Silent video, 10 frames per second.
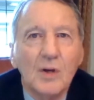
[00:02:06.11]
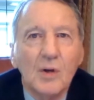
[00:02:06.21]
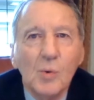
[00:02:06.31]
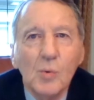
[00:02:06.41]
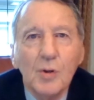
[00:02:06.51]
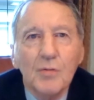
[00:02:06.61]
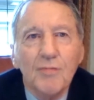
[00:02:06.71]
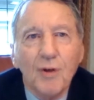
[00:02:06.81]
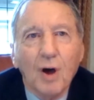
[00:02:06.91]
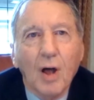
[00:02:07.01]
Who would have
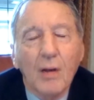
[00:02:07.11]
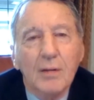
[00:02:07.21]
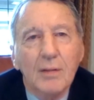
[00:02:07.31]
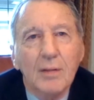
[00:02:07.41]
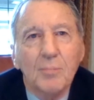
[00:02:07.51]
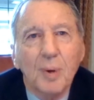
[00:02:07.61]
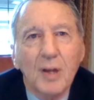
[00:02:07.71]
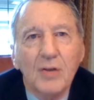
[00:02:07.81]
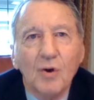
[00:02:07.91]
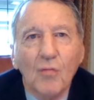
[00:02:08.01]
thought that
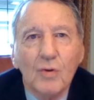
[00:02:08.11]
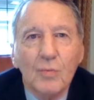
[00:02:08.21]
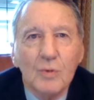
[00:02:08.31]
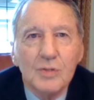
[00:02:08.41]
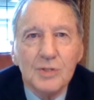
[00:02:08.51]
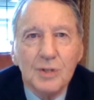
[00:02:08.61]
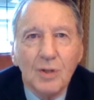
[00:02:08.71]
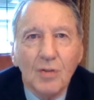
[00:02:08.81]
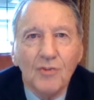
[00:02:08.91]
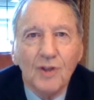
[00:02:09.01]
Beethoven would
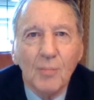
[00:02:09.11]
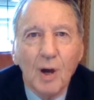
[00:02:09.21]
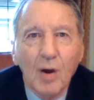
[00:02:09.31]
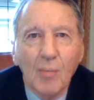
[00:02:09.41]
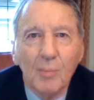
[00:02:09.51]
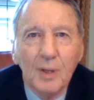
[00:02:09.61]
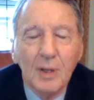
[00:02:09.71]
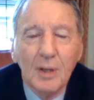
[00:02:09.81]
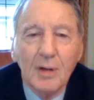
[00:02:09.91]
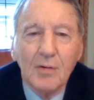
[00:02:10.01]
still somehow
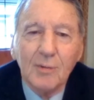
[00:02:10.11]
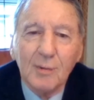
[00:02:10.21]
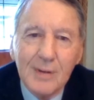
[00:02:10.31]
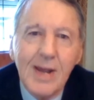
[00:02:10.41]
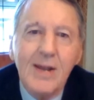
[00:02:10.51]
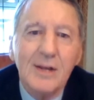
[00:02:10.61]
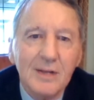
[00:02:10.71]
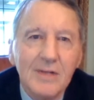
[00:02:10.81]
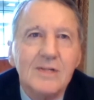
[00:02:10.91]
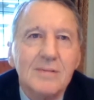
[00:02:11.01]
be
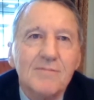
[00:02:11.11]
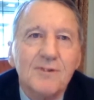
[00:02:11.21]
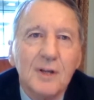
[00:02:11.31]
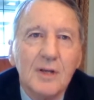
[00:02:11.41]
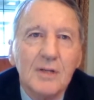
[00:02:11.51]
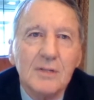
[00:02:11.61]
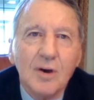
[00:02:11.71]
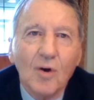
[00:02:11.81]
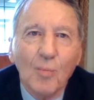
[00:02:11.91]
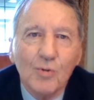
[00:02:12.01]
creating symphonies
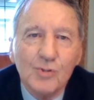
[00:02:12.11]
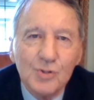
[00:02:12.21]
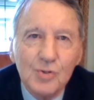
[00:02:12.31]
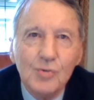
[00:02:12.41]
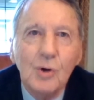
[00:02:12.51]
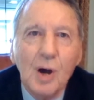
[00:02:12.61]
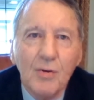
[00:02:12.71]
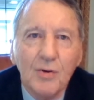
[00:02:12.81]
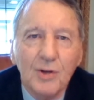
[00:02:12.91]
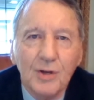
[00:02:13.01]
almost
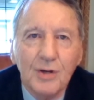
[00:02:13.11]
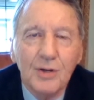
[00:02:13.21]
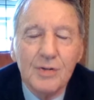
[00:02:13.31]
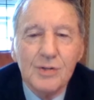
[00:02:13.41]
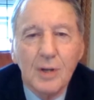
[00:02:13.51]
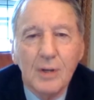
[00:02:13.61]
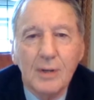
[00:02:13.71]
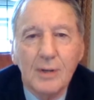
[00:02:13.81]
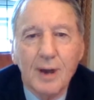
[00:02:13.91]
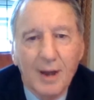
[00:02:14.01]
200 years
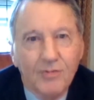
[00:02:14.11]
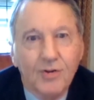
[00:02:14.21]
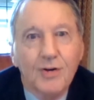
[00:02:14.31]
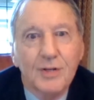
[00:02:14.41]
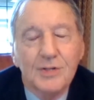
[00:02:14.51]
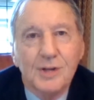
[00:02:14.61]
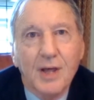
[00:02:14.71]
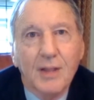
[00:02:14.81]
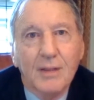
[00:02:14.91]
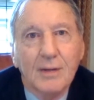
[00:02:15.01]
after his death?